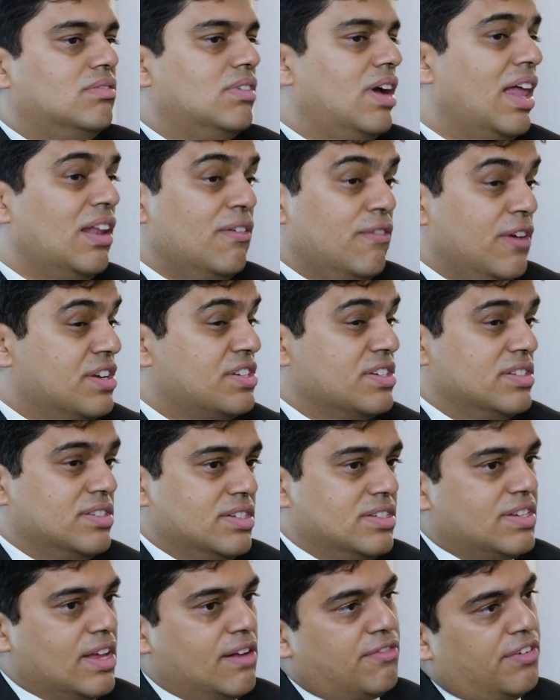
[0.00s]
elevations
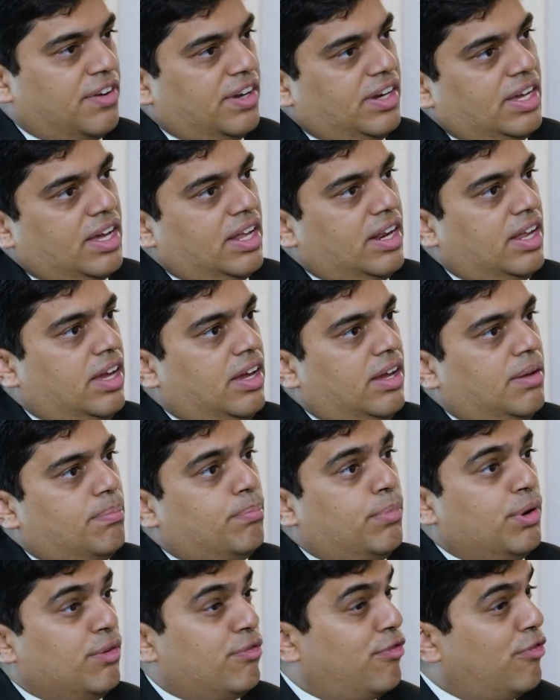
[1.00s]
in cell-free DNA
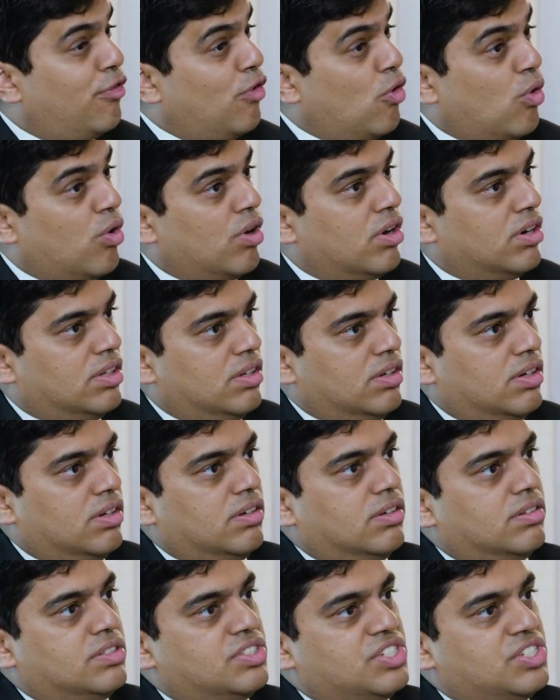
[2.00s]
before the